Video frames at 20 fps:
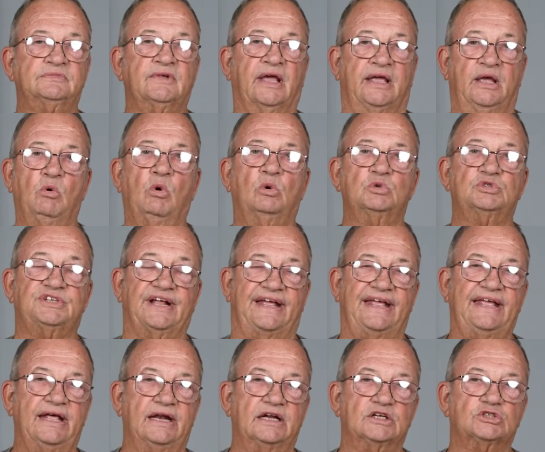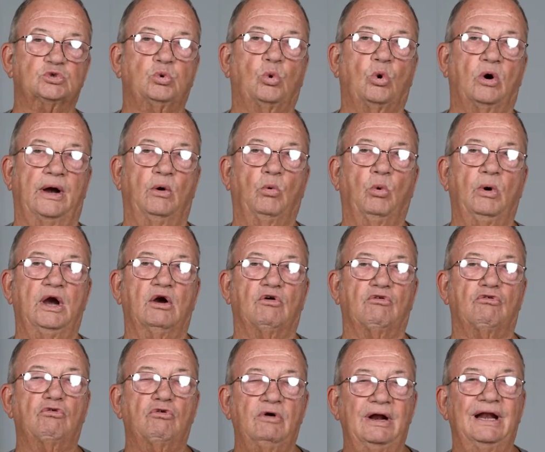He wants to hit us where we're
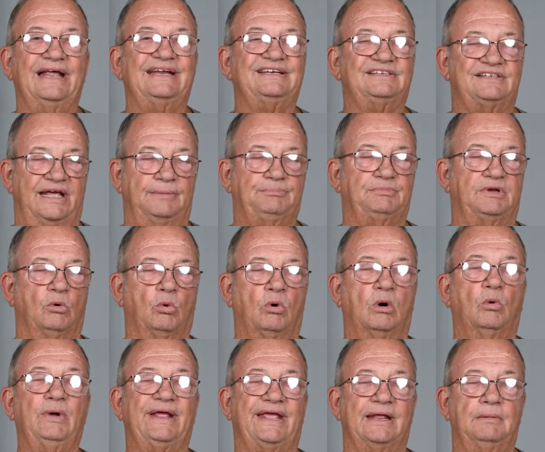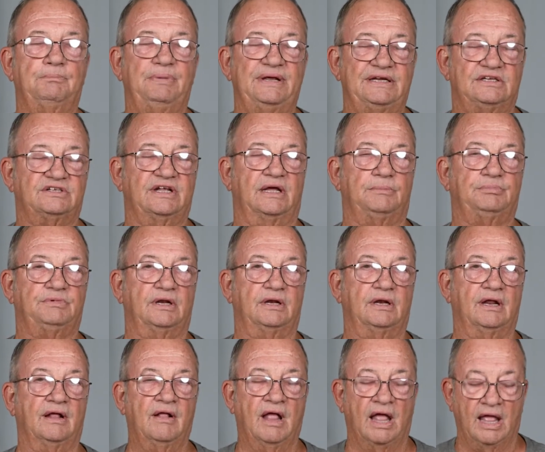really tempted, where we can be tempted.
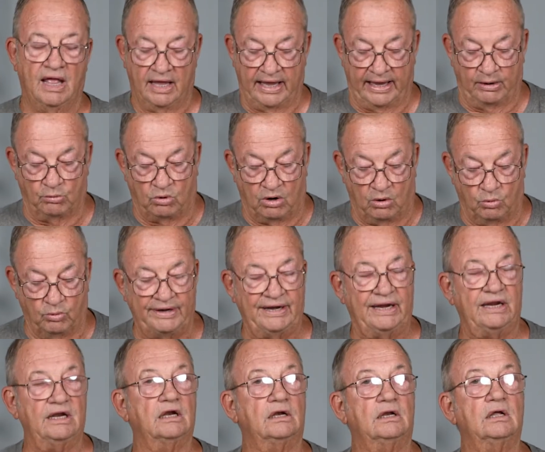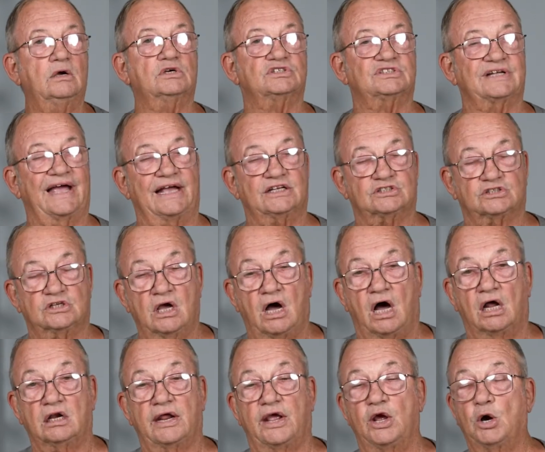And what we need to do is ask
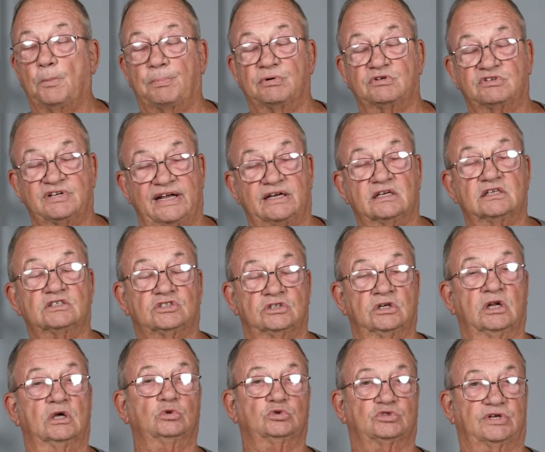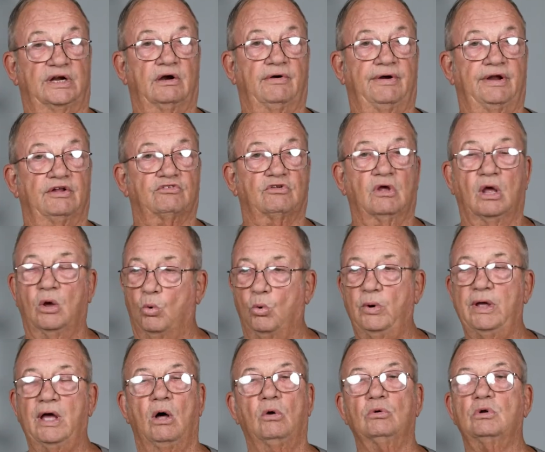God to help protect us in those areas.
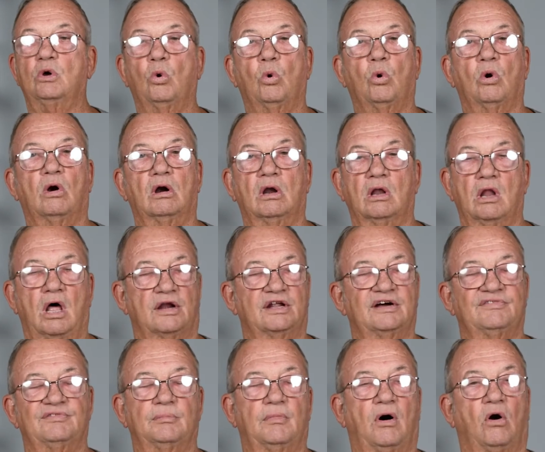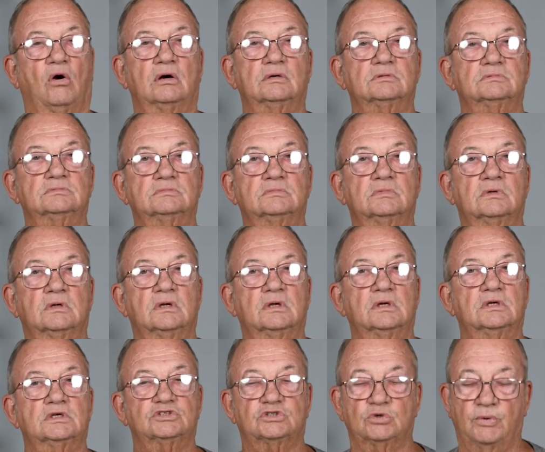We all know where a lot of them are.
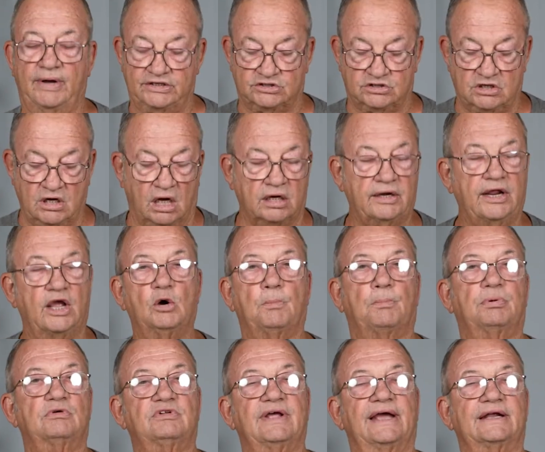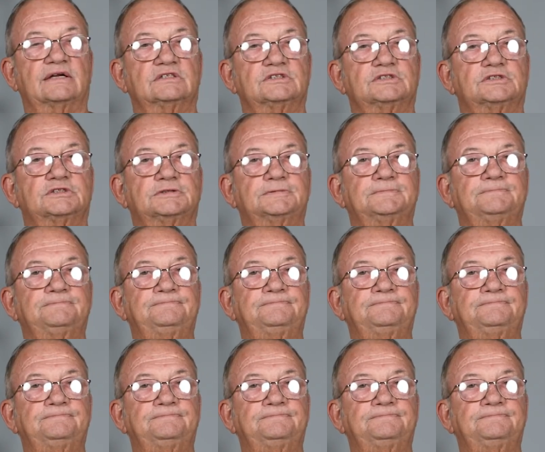So ask God to help protect us.